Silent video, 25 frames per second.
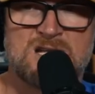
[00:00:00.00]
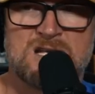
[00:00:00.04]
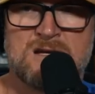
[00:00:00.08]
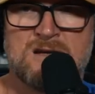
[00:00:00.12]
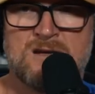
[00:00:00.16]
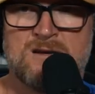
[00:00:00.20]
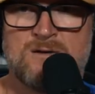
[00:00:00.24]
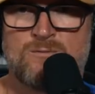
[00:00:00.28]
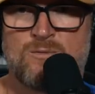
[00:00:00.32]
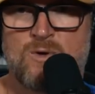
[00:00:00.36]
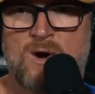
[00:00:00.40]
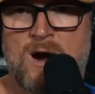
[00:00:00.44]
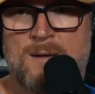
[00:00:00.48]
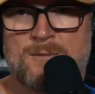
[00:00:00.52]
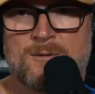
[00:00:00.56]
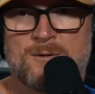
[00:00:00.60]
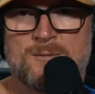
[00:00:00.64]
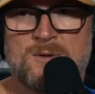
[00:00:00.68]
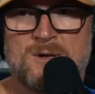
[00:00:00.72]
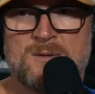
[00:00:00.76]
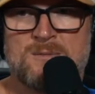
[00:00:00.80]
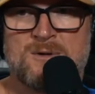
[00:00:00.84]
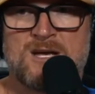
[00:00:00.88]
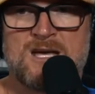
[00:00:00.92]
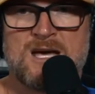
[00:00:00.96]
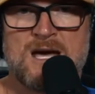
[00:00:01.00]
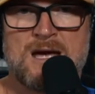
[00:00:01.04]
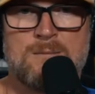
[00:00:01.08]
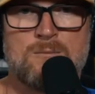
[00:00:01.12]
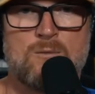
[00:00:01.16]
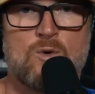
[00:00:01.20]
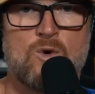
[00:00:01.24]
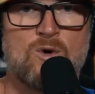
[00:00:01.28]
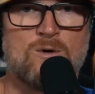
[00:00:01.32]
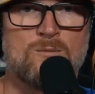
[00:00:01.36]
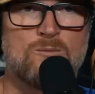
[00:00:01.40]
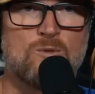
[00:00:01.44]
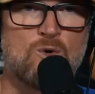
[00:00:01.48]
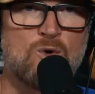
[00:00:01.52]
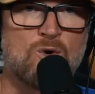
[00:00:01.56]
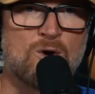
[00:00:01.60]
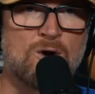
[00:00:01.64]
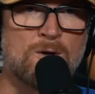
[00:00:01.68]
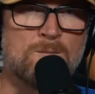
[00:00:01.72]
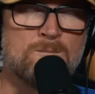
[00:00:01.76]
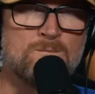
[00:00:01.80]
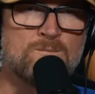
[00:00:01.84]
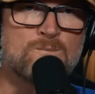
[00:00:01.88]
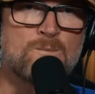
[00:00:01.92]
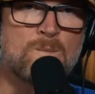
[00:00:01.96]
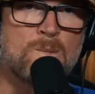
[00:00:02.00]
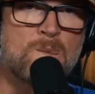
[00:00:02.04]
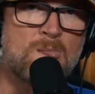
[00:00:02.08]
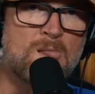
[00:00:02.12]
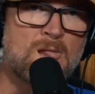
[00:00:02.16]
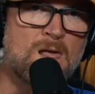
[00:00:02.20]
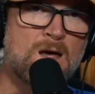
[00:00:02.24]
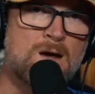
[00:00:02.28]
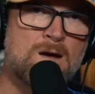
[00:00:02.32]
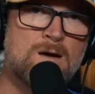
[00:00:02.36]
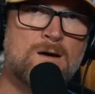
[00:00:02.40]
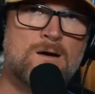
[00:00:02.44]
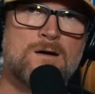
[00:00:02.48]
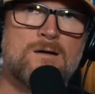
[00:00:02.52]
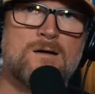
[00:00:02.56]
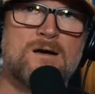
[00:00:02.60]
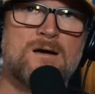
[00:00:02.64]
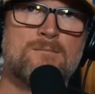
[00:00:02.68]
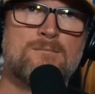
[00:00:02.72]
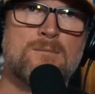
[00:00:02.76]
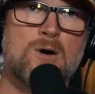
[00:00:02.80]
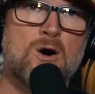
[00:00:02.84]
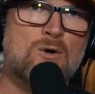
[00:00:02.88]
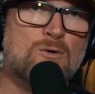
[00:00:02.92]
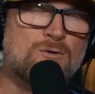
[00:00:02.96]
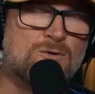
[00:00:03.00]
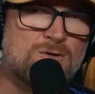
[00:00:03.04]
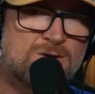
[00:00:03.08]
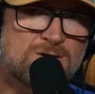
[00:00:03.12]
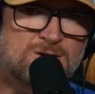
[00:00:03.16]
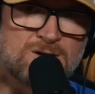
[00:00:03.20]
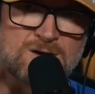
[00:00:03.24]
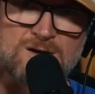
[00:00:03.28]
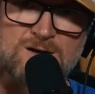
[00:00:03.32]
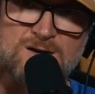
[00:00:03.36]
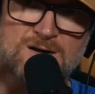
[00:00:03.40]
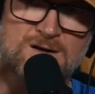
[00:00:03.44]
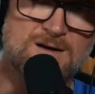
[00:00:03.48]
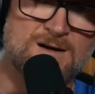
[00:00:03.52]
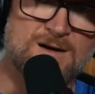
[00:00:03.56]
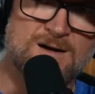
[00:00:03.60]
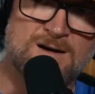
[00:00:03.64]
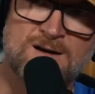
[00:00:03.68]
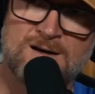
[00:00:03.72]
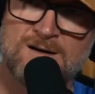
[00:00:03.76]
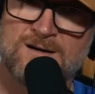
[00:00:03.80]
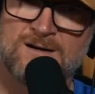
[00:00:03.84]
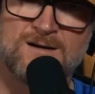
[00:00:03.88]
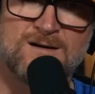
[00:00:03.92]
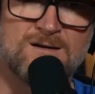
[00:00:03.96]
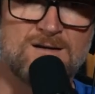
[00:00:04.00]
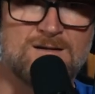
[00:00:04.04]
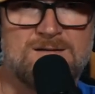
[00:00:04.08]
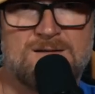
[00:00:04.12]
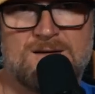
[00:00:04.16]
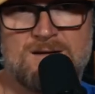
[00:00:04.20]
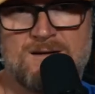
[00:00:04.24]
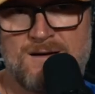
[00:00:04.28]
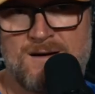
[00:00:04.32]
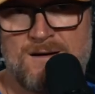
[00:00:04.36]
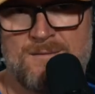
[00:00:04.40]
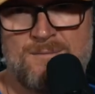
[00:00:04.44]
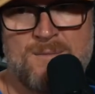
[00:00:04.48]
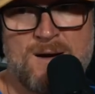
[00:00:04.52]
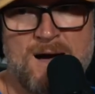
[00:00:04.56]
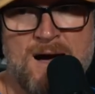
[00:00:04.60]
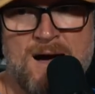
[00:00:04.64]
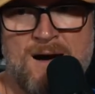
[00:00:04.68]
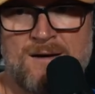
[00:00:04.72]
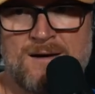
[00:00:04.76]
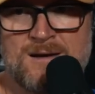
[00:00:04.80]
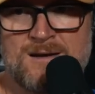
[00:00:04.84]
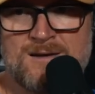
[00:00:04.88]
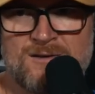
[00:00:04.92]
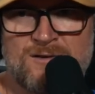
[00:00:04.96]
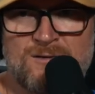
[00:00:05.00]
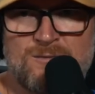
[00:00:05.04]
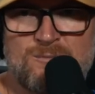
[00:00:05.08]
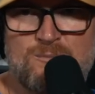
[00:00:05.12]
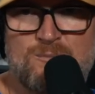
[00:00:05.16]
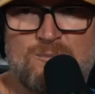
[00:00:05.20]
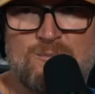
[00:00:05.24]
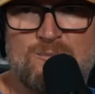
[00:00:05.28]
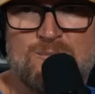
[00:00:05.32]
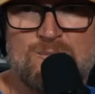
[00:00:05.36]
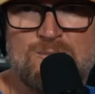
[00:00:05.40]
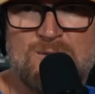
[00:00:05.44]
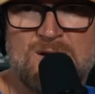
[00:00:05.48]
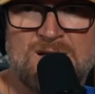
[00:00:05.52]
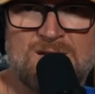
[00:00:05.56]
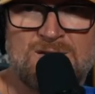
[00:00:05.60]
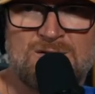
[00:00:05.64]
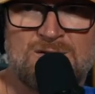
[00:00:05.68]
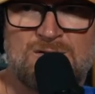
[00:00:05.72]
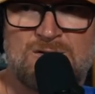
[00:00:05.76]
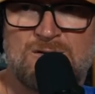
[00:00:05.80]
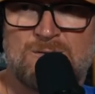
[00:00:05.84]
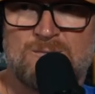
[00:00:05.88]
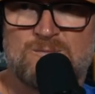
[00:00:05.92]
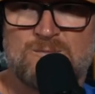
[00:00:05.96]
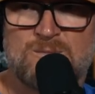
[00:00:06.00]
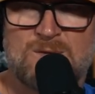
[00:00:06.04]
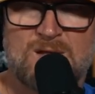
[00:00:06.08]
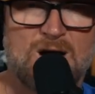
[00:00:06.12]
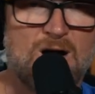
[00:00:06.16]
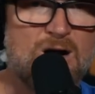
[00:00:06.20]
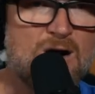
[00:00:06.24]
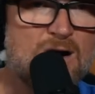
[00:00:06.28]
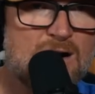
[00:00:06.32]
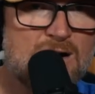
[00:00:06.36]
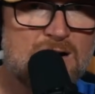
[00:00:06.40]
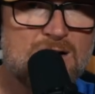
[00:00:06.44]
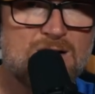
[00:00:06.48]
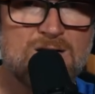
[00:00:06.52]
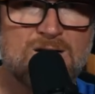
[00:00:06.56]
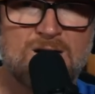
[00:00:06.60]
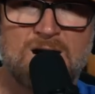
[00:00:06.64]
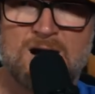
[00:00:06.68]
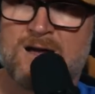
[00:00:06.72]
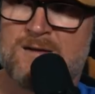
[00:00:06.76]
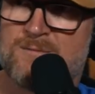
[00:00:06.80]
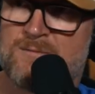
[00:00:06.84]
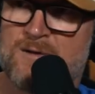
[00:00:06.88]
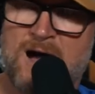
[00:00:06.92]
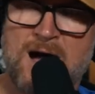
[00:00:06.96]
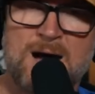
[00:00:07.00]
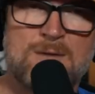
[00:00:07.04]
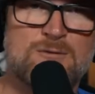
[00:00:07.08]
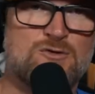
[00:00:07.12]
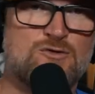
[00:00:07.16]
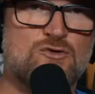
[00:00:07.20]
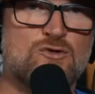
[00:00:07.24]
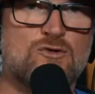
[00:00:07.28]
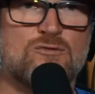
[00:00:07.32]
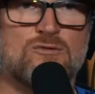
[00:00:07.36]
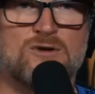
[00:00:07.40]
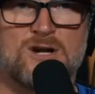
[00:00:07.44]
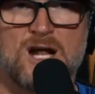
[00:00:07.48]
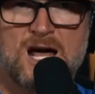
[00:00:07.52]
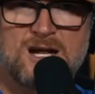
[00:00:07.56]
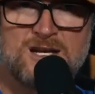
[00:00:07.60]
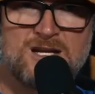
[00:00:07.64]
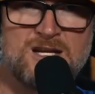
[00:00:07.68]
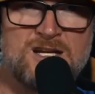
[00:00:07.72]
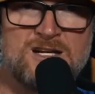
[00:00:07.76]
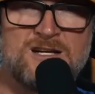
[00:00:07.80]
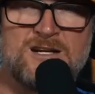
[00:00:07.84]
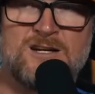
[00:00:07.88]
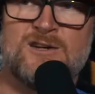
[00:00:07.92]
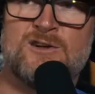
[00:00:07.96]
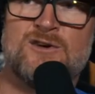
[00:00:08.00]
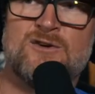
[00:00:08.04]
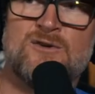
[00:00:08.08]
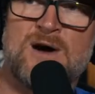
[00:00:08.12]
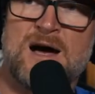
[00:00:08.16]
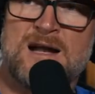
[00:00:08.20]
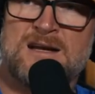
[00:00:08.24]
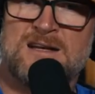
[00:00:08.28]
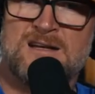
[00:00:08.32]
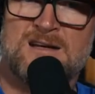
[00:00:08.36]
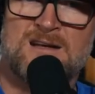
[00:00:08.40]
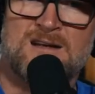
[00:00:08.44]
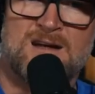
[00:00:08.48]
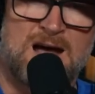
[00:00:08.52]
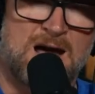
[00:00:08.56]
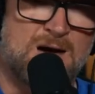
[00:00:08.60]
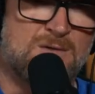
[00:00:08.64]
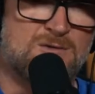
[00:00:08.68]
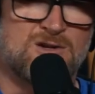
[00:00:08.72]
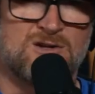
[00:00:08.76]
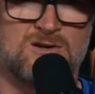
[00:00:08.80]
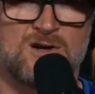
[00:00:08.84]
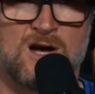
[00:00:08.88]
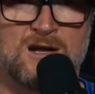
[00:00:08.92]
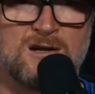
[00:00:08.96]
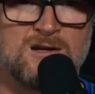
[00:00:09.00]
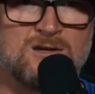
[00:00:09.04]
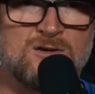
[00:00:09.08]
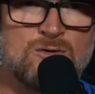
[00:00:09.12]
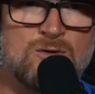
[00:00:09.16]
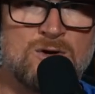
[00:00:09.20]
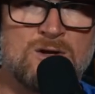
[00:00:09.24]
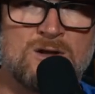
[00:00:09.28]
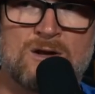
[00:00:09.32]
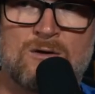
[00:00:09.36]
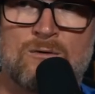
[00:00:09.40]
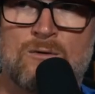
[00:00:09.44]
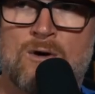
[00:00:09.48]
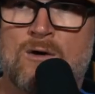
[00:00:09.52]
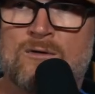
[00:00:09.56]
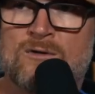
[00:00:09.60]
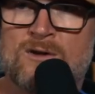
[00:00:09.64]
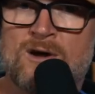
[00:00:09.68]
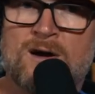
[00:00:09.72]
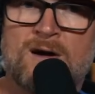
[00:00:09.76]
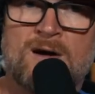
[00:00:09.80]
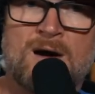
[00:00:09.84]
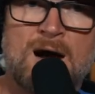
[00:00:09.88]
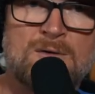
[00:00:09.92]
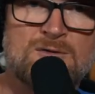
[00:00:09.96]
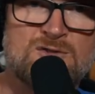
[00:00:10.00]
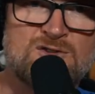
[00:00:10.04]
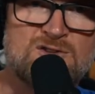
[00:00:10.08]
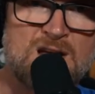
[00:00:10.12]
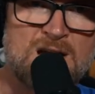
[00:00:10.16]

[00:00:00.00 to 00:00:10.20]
he probably became more and more emboldened about his hey, I was doing what I needed to do. I didn't do anything wrong there. I was